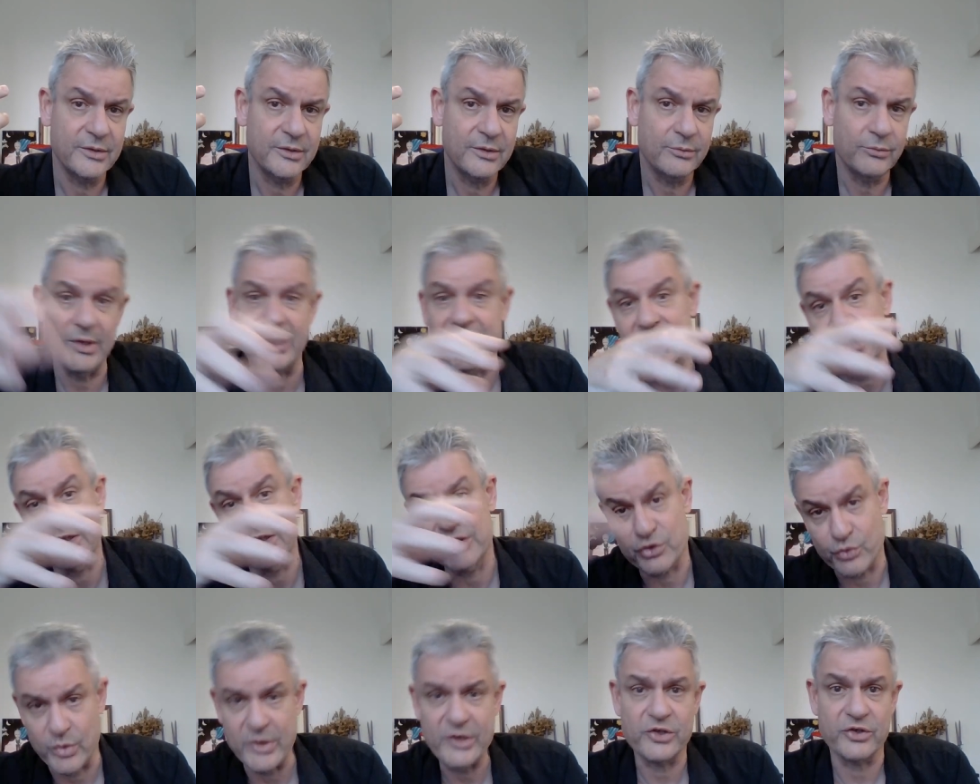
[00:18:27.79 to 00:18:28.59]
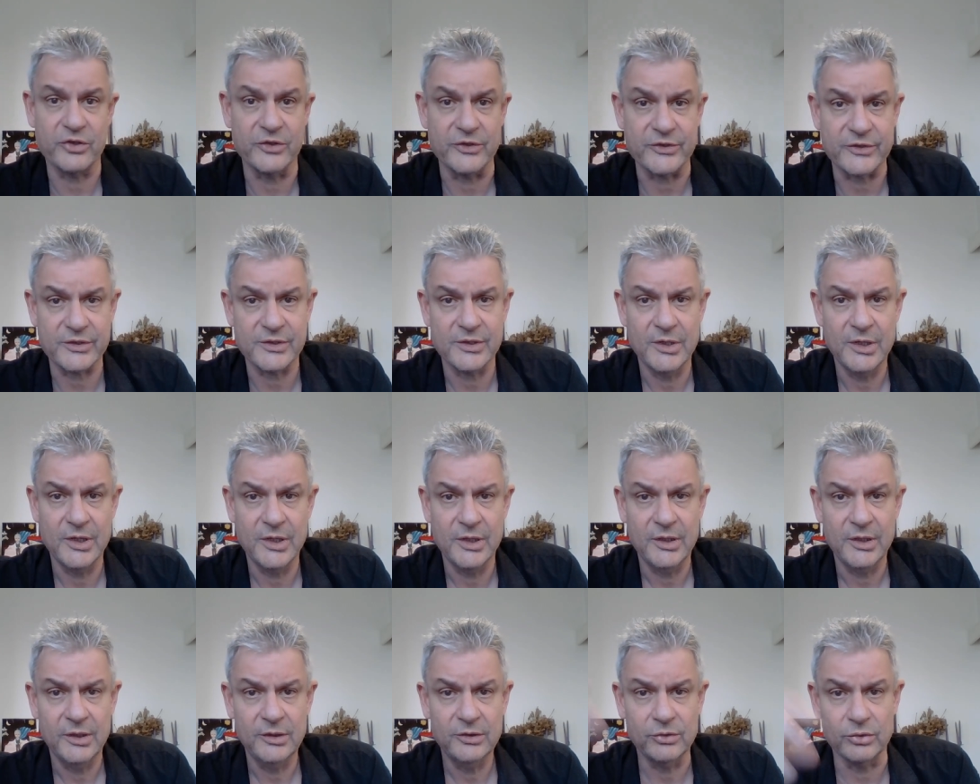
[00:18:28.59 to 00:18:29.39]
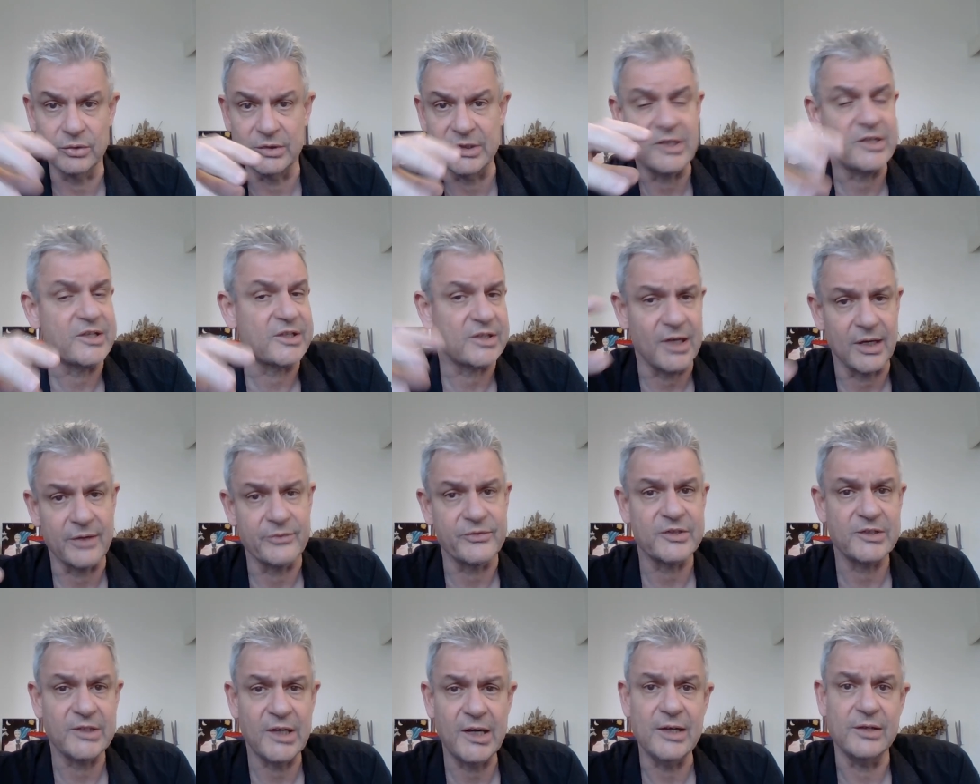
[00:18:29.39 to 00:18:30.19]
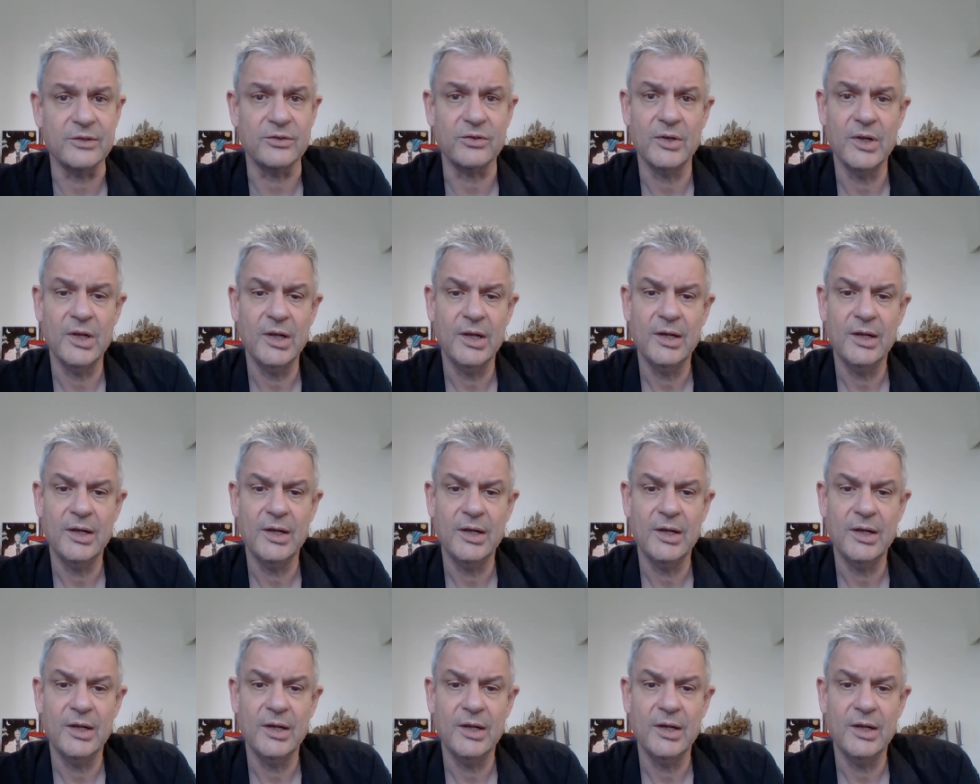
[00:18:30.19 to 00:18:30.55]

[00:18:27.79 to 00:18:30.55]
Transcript: when he switches to this self-state,